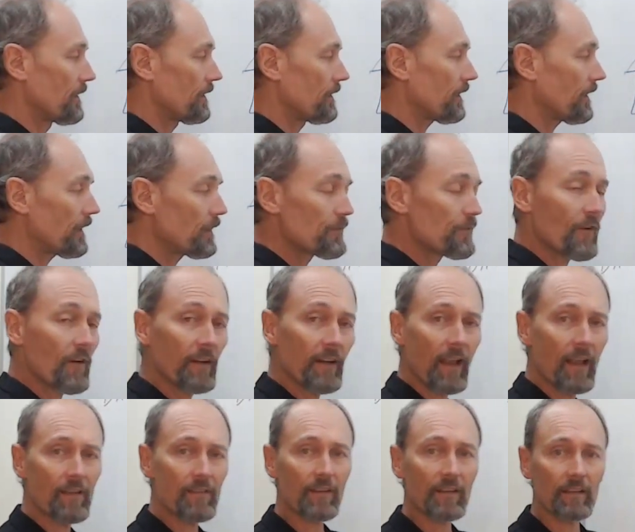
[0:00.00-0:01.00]
They need
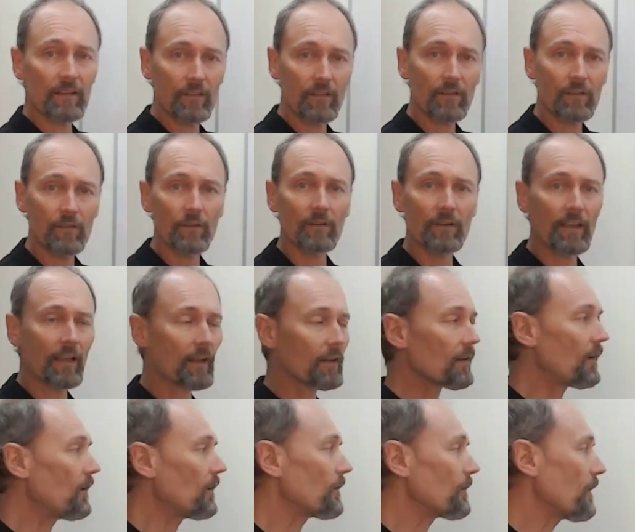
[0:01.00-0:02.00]
financing to sort of get
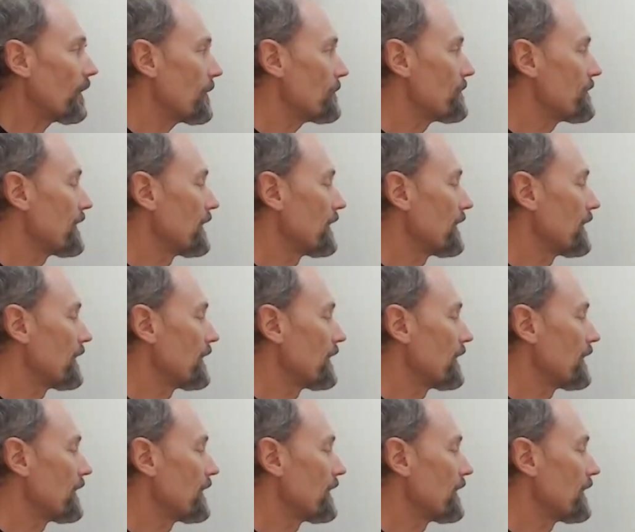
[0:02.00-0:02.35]
along, right?